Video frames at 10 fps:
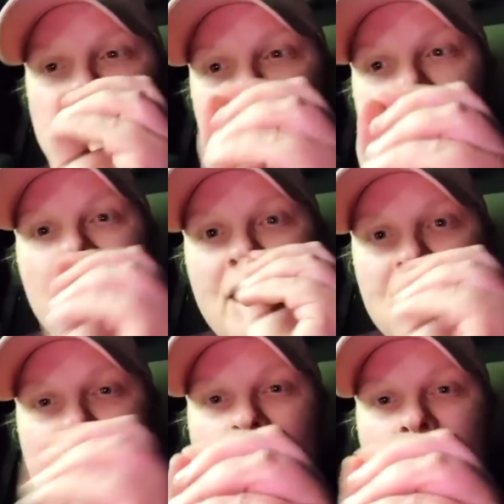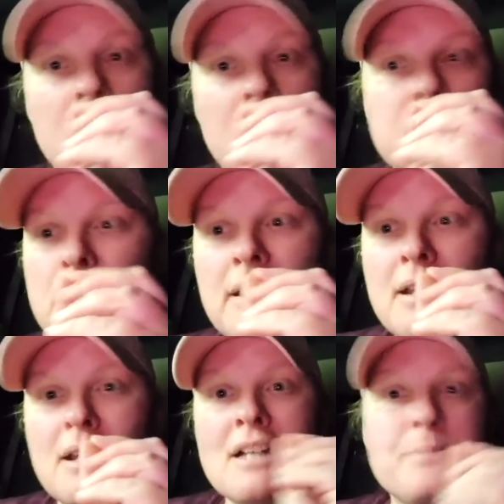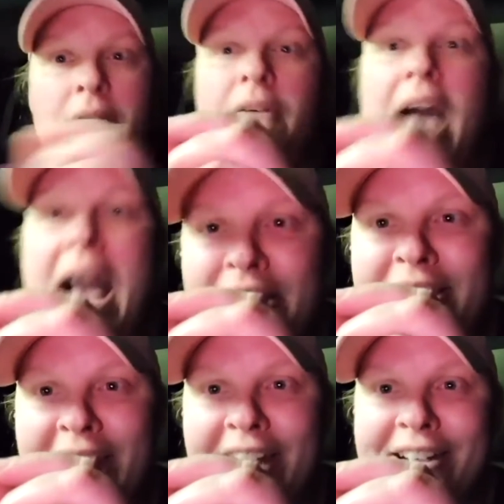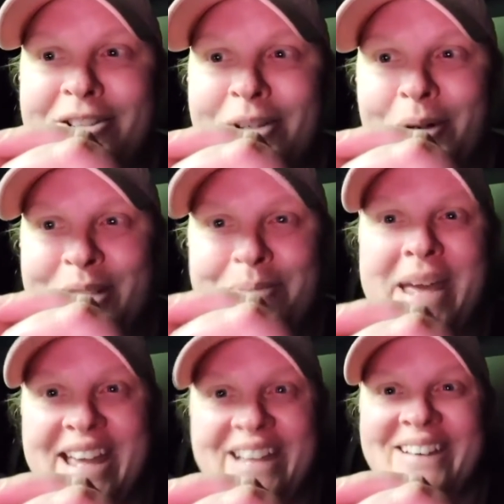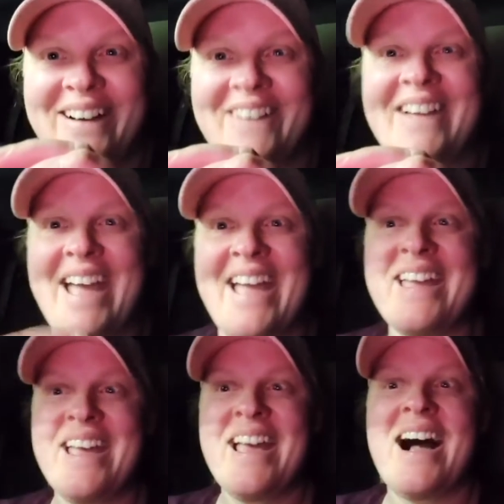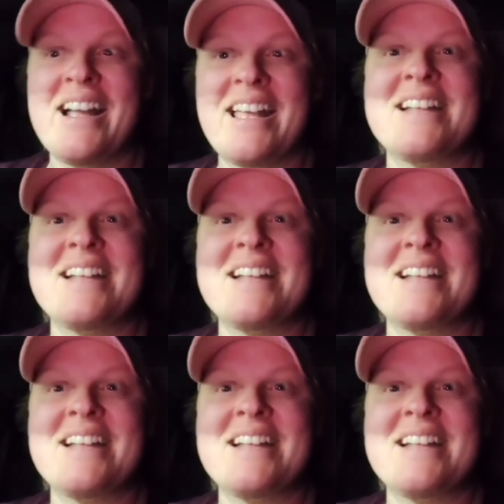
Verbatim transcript: got the inoculant. It's been it's been vaccinated, so to speak. Okay, again